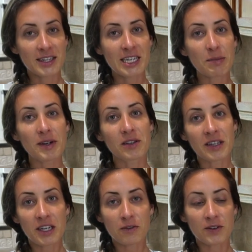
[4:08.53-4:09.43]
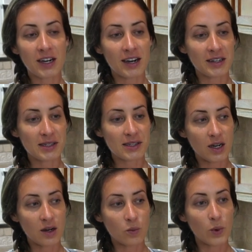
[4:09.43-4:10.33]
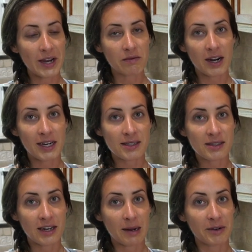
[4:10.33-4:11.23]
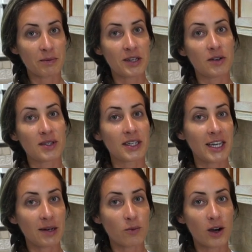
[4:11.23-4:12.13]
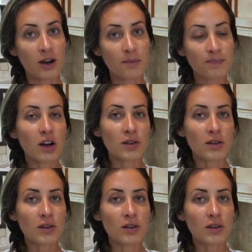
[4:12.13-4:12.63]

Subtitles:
Typically, you've got a white rice. Today, I'm going to be using quinoa.